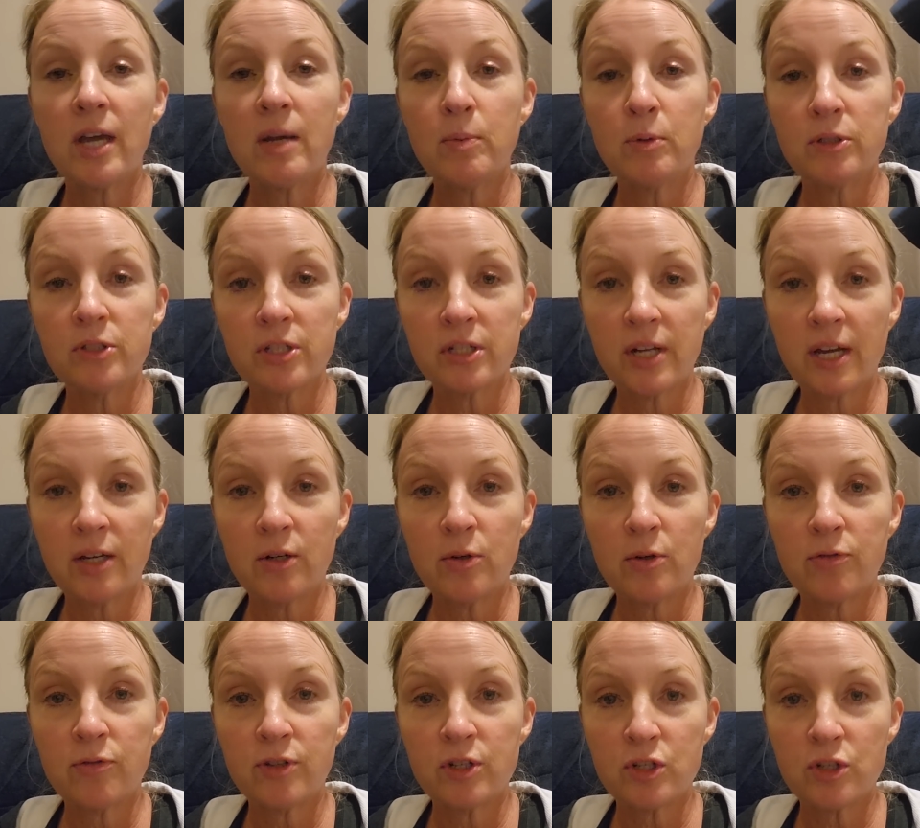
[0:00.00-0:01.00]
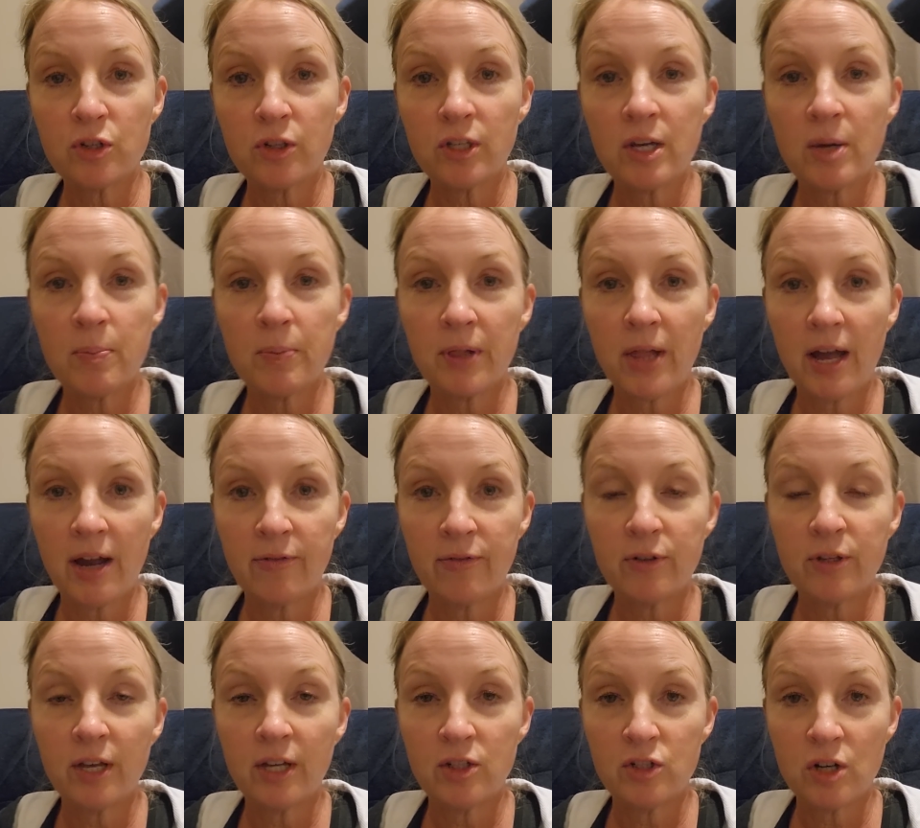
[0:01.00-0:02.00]
able today to officially apply
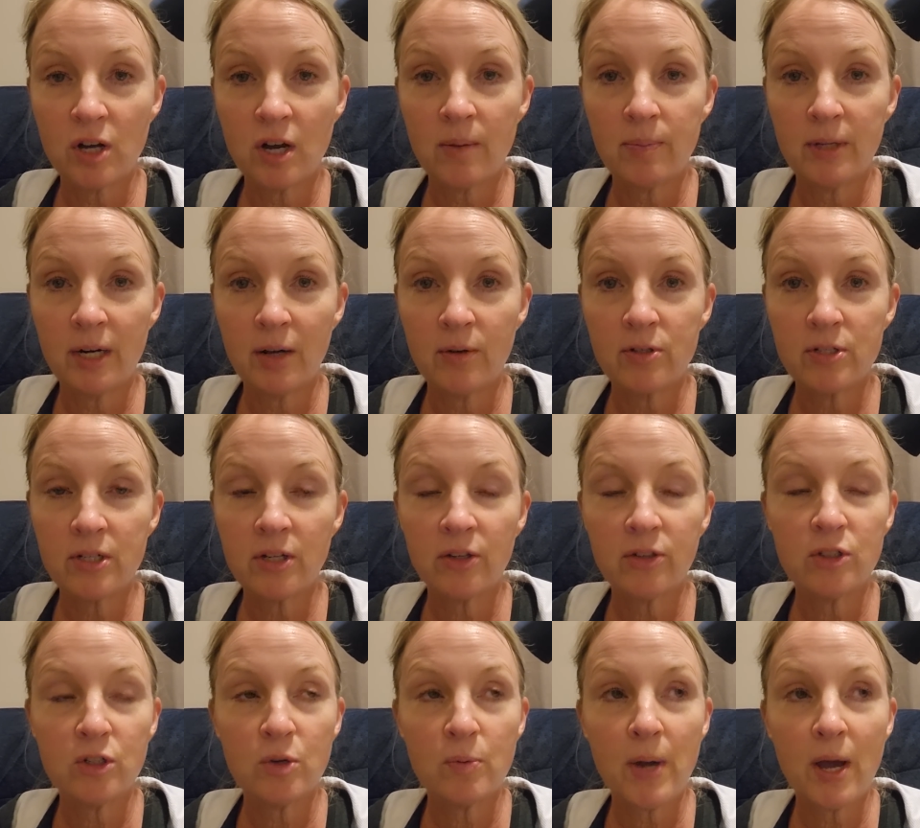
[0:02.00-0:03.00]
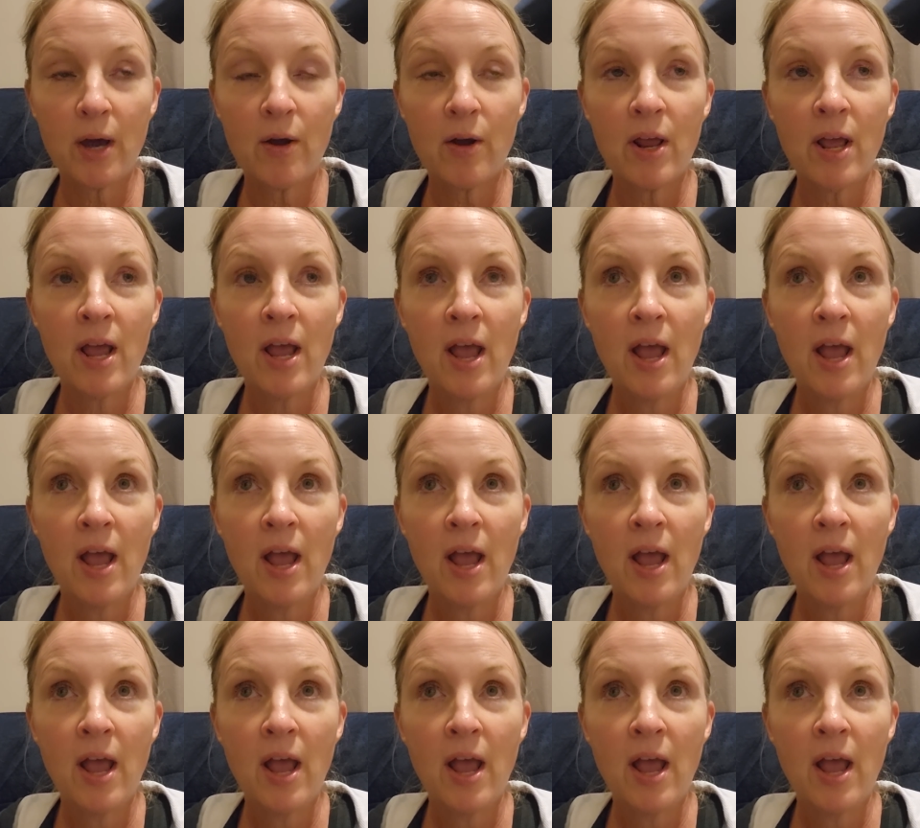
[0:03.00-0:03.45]
for that job that I was telling you about.